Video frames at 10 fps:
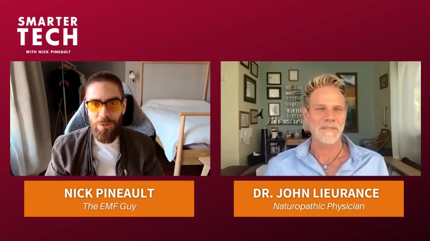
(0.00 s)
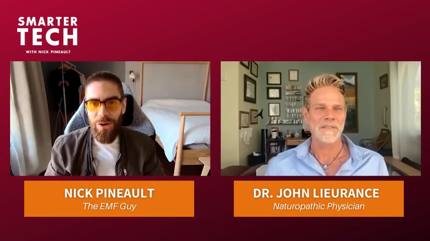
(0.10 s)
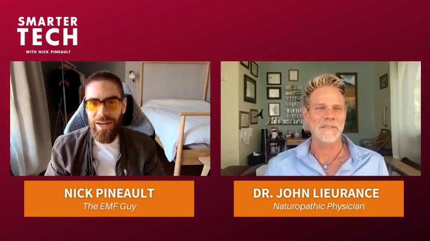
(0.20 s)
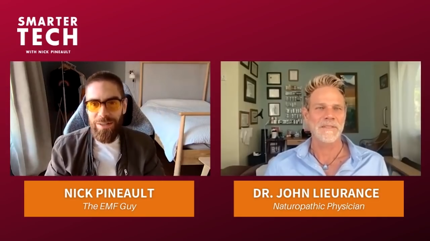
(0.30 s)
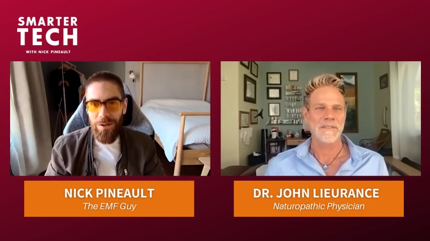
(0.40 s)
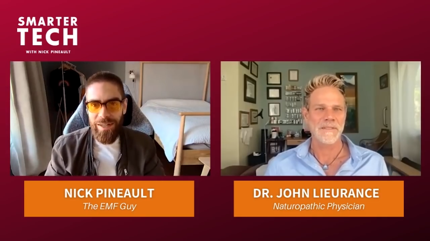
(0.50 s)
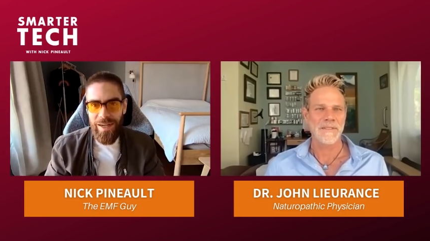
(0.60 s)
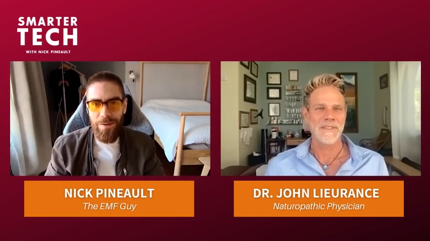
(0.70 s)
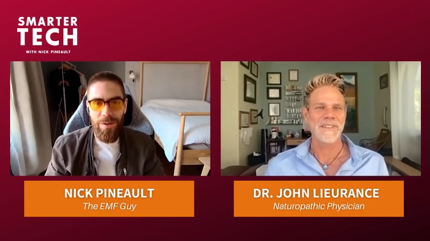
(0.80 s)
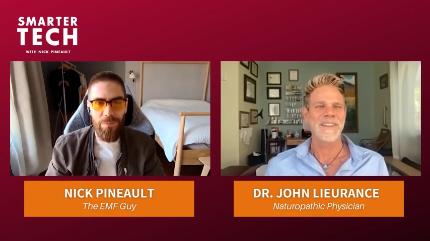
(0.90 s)
Speaker 1: for
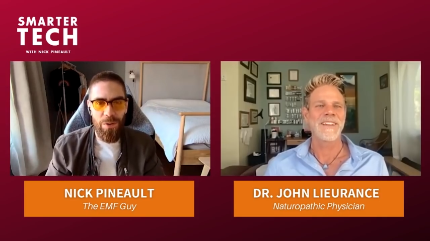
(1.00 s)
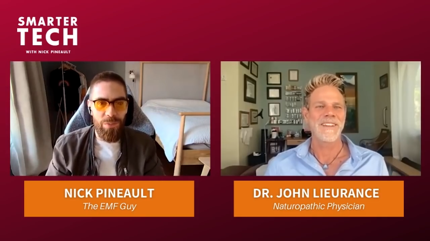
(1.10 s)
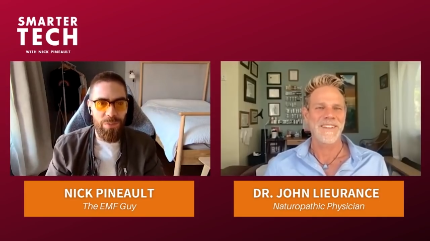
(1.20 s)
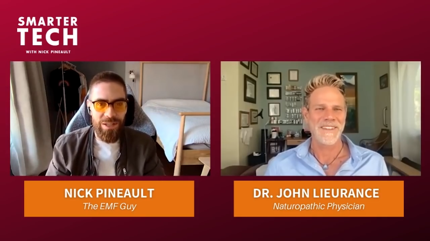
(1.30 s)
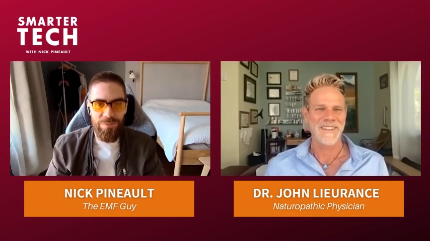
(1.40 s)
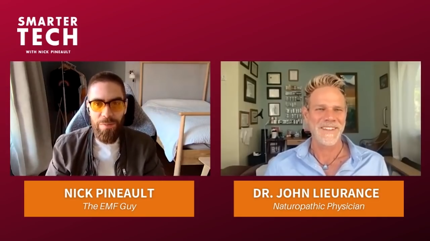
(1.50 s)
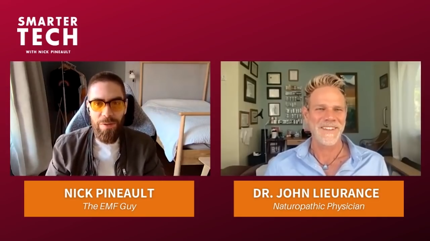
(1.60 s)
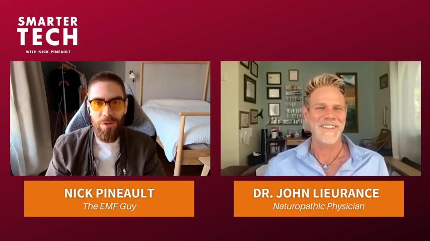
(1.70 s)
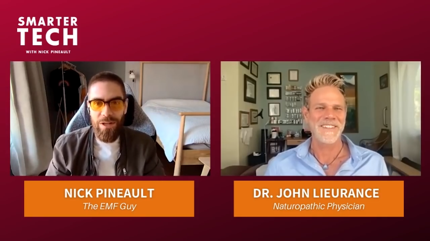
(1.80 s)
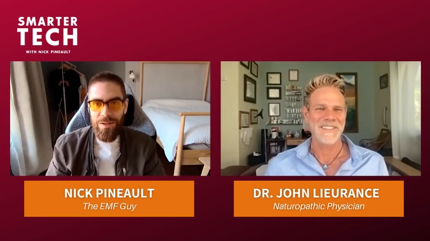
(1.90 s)
entertainment purposes.
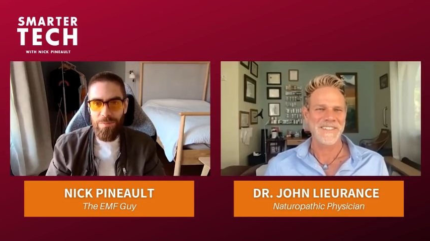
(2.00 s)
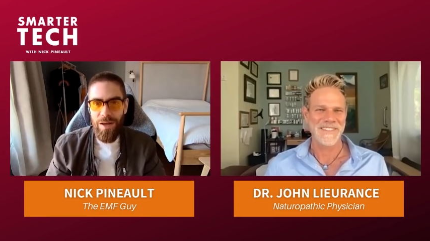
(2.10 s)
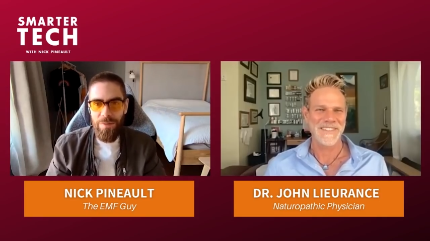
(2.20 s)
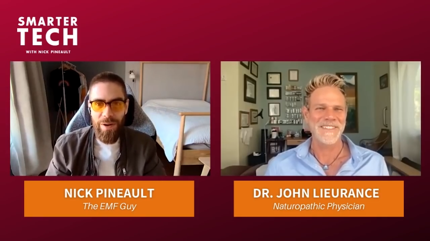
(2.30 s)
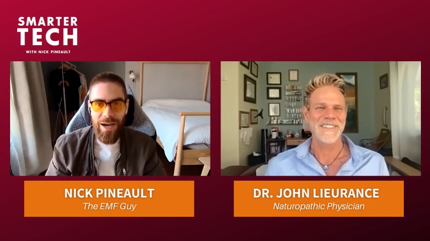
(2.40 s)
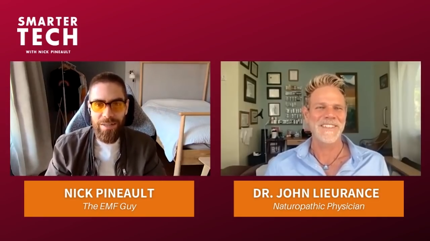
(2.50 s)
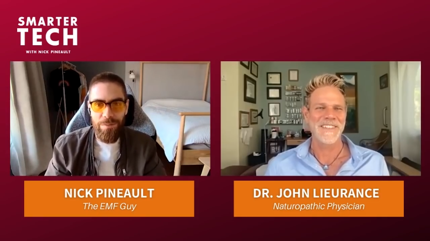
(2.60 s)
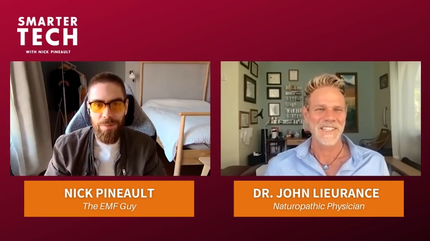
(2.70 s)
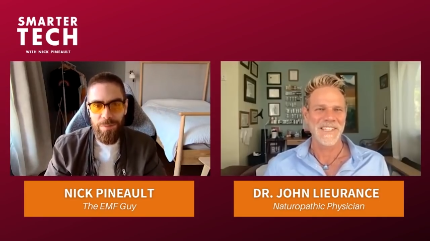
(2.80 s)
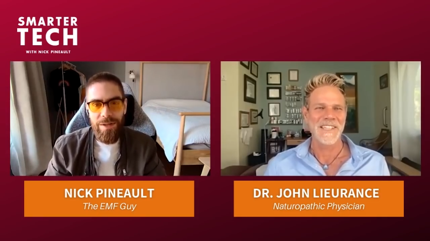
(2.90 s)
Maybe once a month
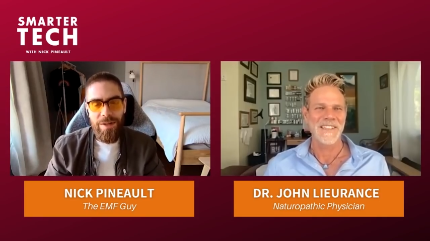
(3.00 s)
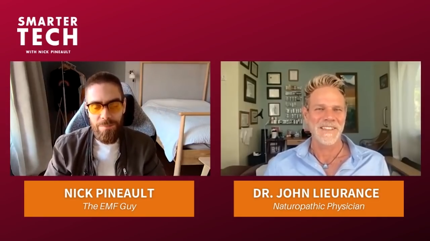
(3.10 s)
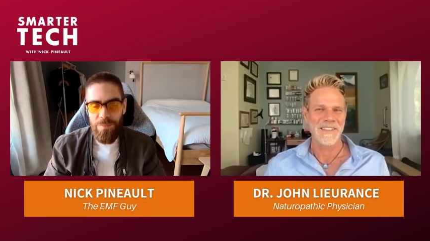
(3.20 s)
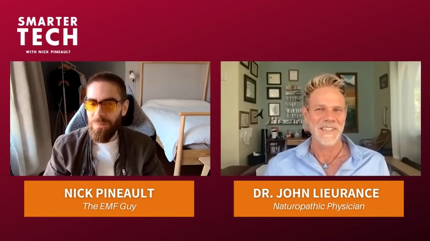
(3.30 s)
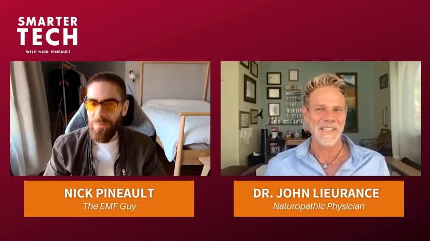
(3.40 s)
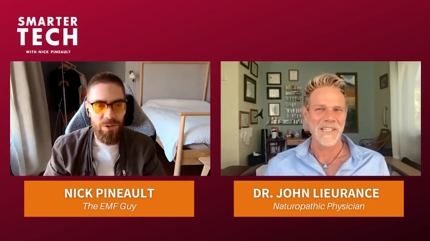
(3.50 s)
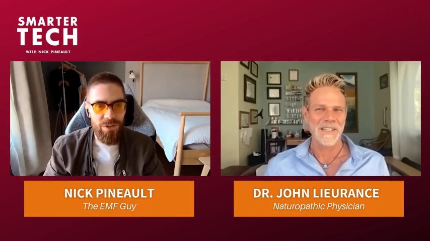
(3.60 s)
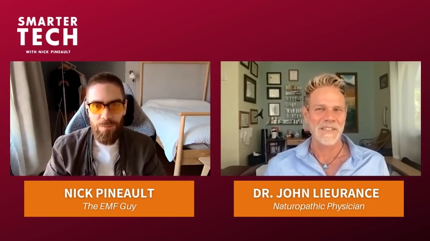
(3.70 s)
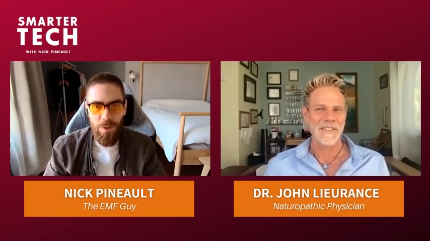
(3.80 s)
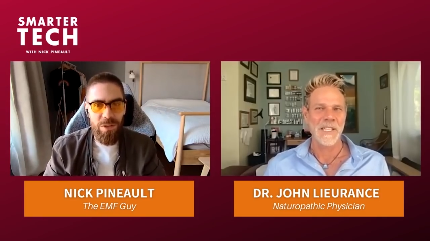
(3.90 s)
maximum, but yeah.
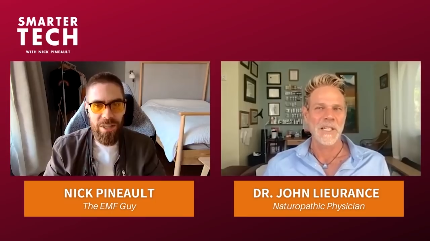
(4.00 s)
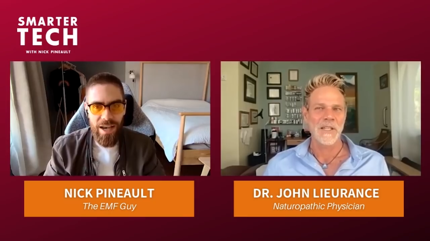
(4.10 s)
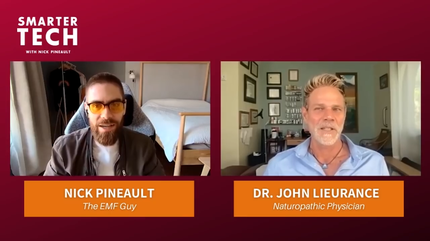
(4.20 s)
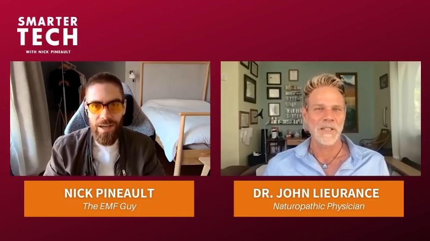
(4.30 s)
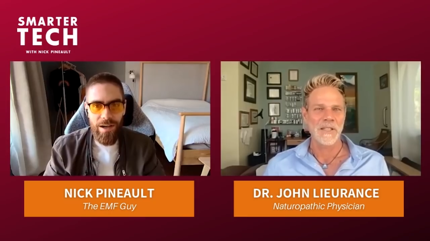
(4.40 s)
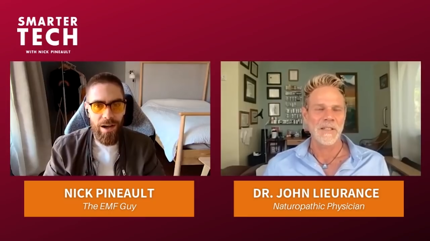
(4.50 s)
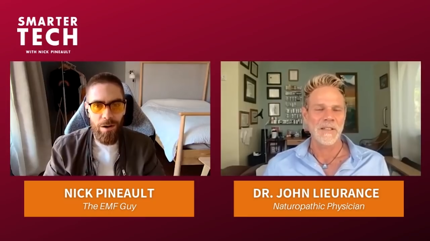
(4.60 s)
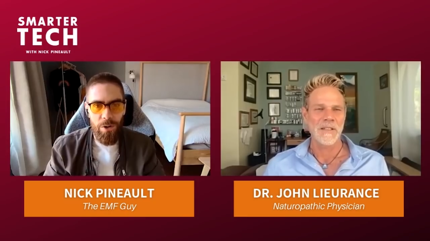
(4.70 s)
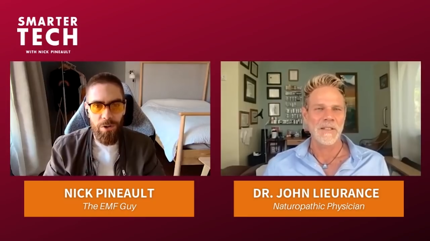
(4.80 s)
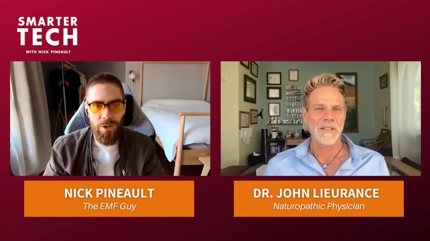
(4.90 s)
most most days I, I,
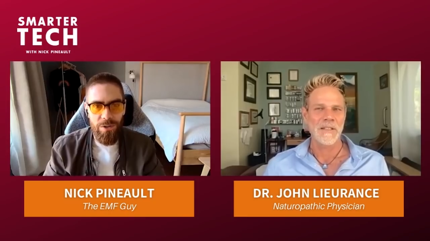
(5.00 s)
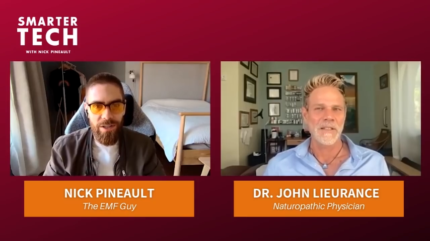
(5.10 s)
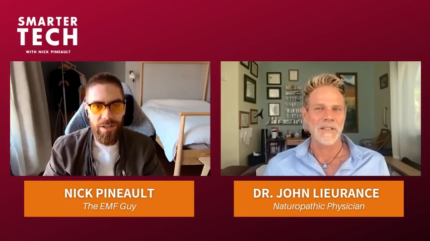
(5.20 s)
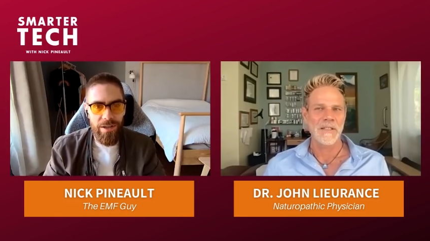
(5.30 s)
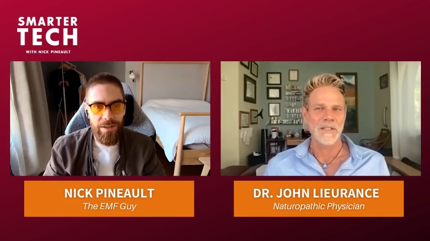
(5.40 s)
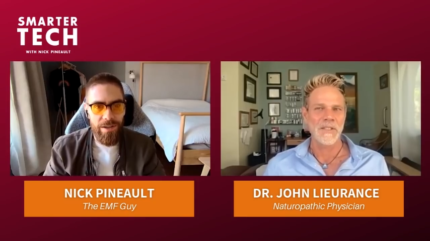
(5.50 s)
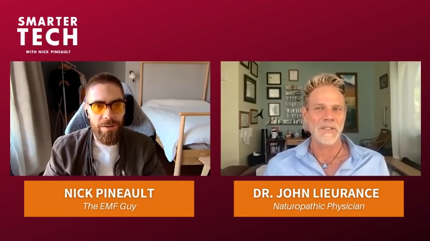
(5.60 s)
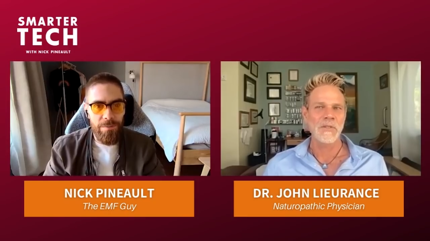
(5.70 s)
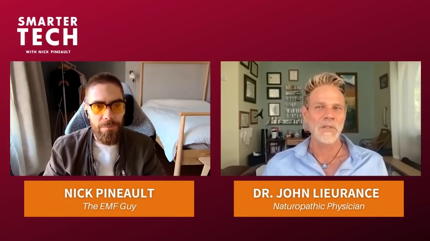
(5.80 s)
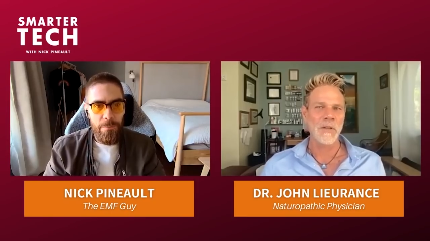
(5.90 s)
wear those at night.
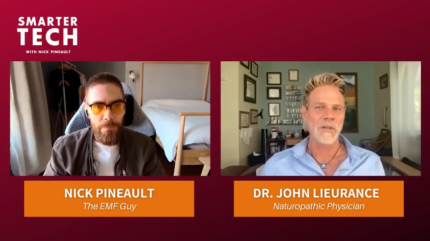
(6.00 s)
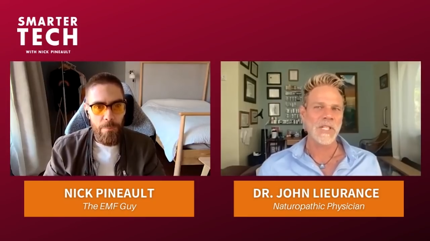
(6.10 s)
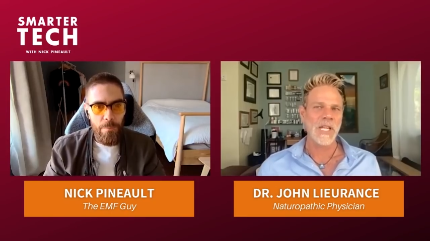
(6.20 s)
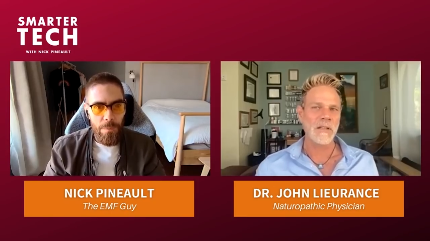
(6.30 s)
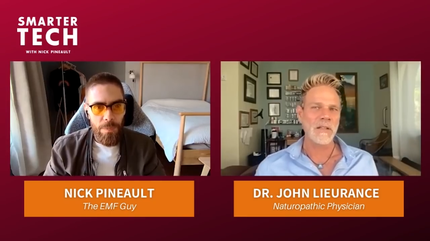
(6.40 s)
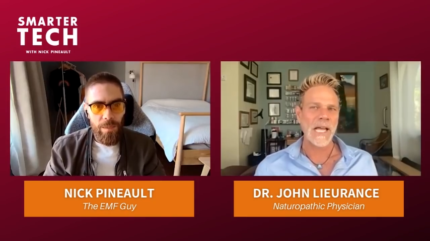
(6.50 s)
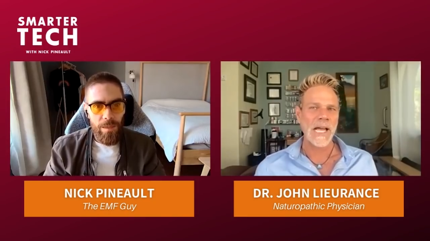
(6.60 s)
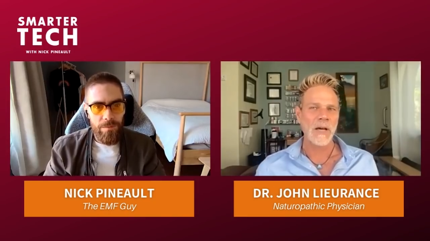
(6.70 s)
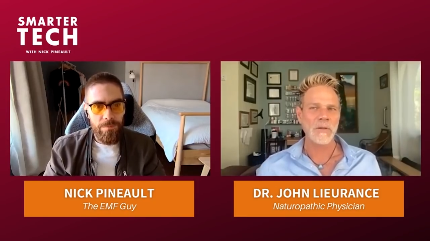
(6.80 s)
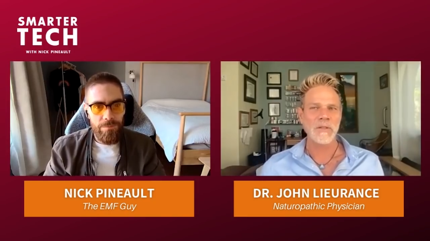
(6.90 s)
Yeah. You
Speaker 2: notice how
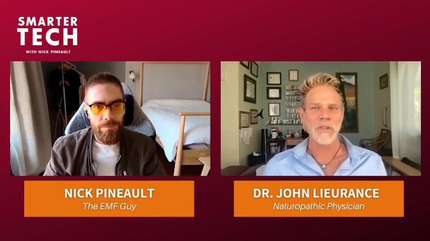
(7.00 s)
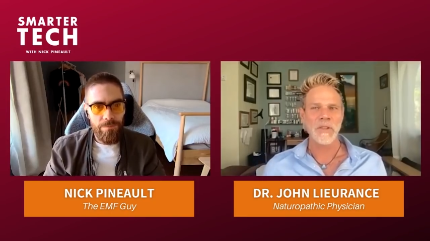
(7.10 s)
loud the